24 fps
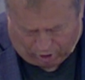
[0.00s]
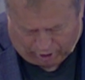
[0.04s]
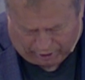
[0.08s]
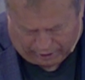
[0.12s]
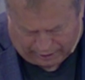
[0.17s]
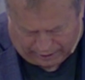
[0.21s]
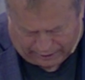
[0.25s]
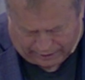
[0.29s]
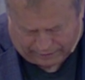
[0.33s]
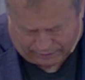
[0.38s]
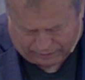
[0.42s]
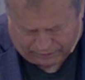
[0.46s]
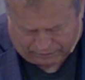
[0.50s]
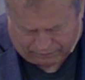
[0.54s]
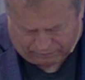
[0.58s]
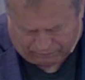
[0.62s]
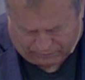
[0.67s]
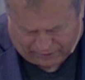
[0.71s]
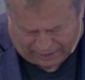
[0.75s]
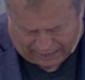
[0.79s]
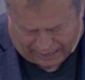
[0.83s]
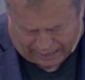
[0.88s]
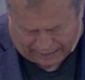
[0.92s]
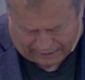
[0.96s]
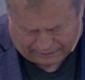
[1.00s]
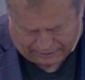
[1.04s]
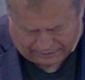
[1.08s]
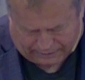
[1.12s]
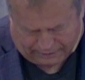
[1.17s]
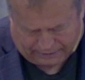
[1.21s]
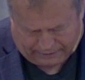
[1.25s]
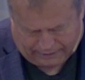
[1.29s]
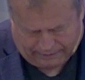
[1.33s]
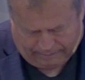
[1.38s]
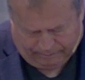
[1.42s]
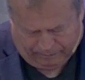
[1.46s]
it the fat
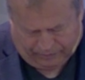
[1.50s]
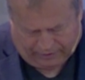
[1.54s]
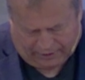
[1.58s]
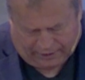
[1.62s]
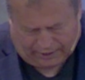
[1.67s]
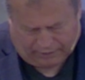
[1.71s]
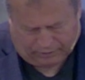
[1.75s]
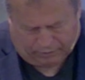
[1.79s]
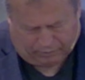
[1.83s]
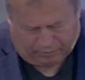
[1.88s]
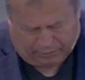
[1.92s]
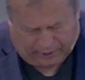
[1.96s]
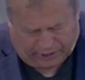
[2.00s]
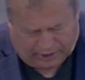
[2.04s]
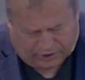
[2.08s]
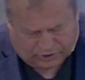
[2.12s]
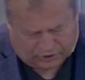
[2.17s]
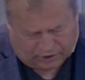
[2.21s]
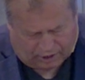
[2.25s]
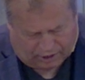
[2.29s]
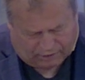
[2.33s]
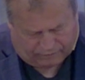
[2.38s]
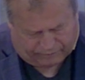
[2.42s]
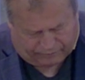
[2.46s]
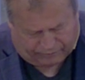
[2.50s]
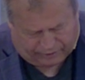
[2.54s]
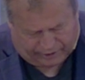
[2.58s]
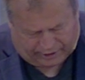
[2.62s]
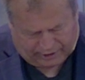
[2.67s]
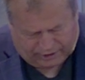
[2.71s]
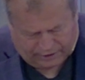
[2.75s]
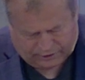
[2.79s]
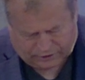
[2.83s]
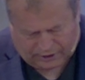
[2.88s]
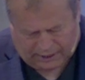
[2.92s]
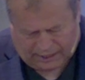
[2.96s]
of the peace
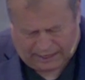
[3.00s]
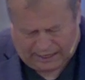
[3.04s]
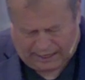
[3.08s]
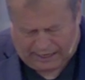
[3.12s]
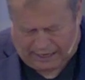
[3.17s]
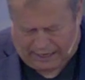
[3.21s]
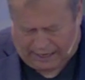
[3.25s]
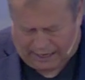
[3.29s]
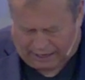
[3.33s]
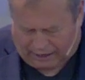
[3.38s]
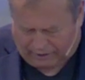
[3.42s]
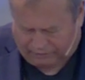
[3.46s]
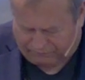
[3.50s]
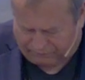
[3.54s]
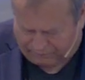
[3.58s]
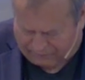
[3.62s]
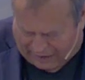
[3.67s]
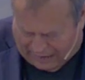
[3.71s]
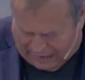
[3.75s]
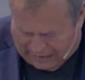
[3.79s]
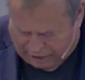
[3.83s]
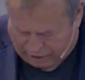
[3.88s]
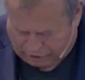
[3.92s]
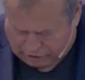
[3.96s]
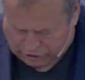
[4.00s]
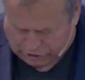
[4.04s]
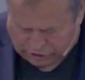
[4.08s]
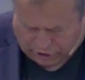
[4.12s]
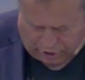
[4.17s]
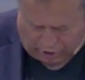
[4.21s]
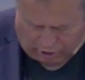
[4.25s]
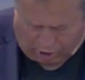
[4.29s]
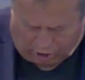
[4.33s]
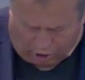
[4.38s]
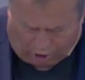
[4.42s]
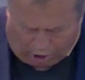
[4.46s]
offerings. A fire
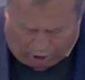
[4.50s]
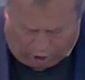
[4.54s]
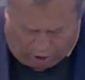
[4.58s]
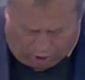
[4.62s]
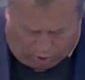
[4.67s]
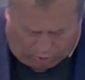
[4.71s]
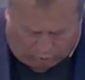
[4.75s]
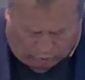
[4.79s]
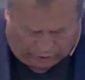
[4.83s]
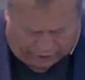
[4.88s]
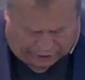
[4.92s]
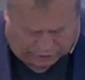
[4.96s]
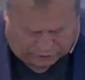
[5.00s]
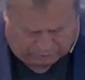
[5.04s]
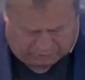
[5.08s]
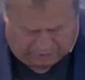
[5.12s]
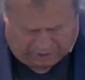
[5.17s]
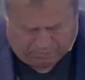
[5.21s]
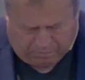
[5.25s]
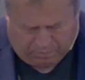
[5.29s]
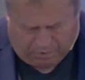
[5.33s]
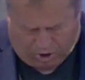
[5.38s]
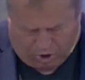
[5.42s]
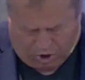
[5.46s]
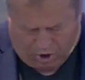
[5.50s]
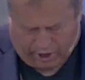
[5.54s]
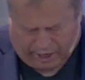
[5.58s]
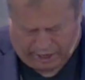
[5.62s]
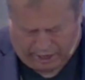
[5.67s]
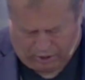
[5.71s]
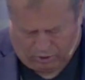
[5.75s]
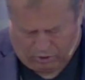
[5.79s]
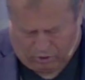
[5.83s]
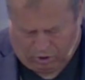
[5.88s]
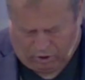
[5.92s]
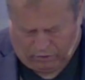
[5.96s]
shall always be
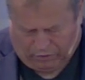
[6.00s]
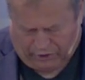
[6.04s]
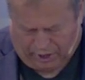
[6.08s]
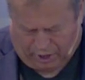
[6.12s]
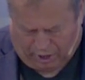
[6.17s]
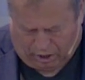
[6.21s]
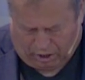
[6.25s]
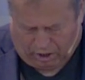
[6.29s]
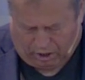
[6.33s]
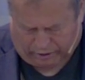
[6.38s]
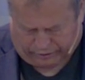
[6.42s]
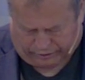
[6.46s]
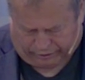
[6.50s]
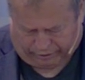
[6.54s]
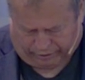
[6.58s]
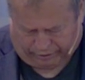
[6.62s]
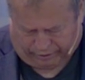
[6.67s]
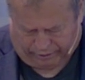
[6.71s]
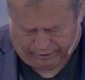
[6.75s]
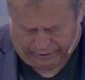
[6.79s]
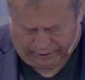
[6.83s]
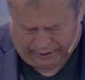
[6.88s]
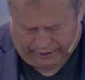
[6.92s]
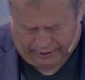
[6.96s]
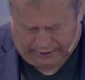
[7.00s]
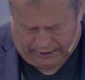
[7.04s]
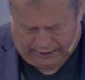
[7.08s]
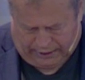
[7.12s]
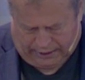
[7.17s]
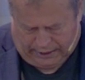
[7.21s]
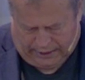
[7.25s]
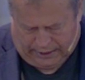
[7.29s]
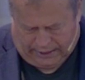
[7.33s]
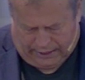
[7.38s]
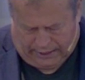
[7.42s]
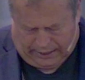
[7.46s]
burning on the altar.
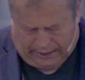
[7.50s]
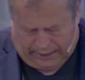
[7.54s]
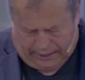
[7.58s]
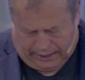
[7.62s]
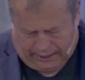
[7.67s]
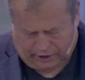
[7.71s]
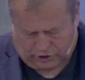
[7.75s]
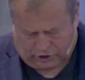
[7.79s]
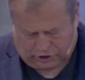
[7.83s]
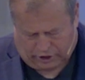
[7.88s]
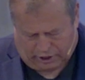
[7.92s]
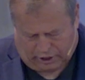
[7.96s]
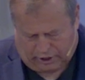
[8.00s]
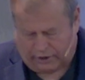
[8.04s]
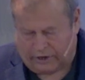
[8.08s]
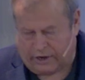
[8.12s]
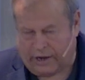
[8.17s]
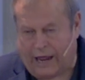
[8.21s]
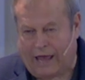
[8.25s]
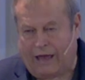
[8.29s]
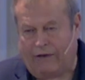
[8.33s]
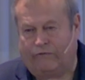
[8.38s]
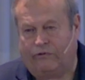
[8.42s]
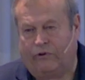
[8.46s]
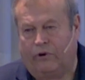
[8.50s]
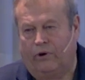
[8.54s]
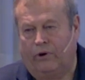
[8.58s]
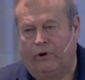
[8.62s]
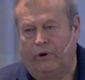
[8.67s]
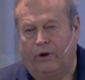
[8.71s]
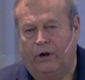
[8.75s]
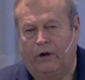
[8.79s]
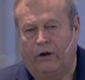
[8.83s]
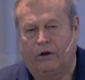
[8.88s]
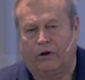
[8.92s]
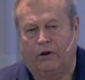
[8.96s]
It shall
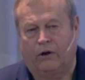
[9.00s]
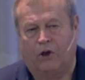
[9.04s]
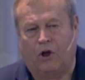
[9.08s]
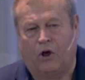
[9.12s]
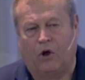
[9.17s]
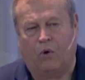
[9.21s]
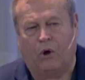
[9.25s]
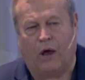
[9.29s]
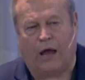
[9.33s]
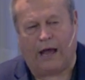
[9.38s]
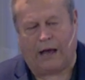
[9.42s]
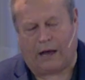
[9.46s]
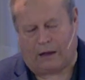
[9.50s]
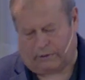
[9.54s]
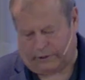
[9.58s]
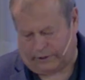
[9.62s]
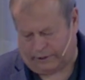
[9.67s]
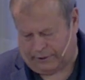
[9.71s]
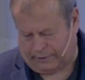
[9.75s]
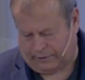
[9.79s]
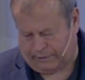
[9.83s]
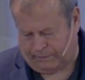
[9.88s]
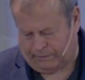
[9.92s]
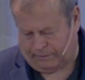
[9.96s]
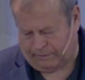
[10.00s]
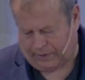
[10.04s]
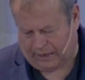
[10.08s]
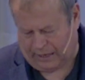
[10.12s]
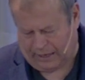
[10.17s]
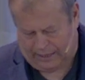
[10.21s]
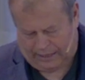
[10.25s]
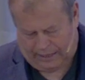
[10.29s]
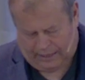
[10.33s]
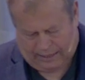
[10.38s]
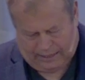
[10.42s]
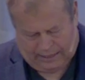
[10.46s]
never go out."
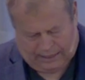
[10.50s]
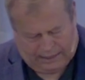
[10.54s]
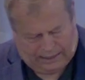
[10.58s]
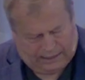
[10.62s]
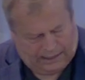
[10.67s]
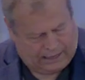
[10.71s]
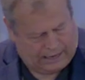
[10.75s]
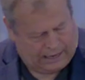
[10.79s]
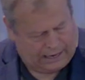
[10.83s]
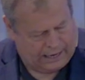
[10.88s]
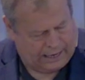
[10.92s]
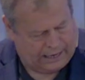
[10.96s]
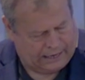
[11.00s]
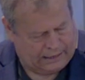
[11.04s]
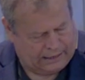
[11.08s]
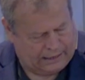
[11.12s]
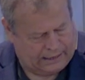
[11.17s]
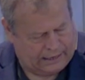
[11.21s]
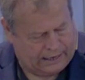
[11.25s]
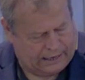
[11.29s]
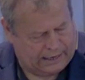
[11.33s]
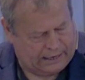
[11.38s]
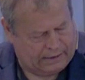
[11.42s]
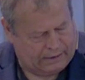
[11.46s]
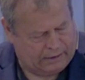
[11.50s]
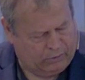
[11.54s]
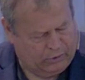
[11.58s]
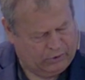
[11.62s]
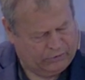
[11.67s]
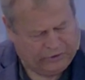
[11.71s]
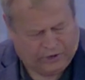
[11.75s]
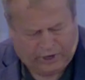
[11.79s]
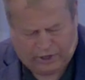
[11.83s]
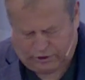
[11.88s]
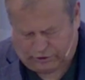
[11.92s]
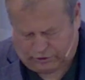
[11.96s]
And
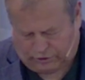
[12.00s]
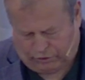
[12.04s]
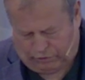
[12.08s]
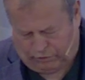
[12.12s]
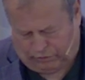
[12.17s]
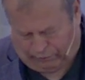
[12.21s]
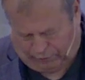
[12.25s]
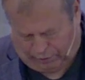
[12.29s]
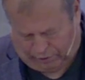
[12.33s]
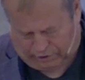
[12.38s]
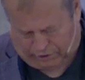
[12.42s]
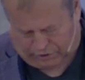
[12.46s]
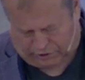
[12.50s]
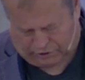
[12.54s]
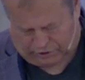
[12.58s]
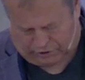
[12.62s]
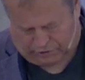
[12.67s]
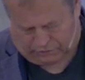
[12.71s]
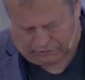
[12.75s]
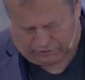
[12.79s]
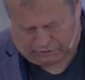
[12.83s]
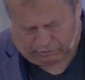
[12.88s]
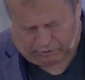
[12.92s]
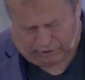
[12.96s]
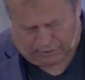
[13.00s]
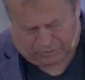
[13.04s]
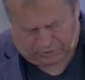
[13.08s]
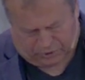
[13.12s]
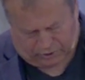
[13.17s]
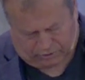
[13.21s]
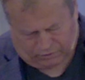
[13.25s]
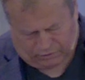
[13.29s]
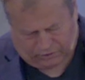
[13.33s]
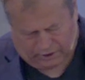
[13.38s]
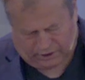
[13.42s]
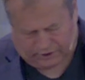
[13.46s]
with these two verses of
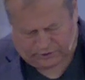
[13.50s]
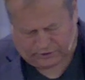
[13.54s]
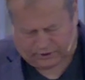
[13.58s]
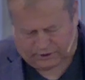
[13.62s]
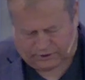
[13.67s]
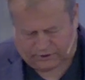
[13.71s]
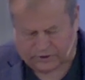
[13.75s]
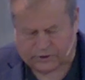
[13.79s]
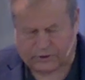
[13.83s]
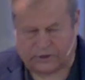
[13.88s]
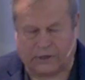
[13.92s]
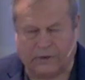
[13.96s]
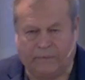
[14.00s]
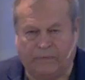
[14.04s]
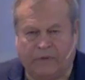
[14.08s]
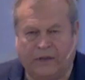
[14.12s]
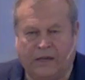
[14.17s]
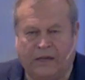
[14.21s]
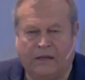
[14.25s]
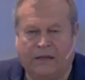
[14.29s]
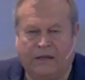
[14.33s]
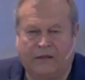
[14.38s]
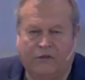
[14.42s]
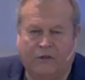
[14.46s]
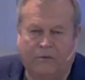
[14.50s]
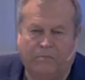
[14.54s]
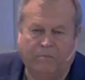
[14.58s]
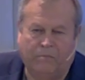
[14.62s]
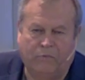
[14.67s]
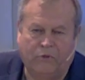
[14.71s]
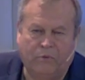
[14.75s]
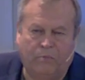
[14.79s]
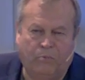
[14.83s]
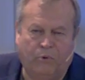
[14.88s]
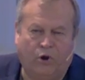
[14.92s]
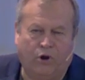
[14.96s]
Scripture, this is the
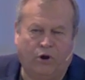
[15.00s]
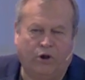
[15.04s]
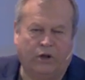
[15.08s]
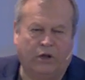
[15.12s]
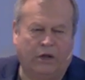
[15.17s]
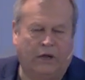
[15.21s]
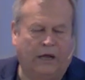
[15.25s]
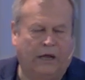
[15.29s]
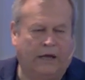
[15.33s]
book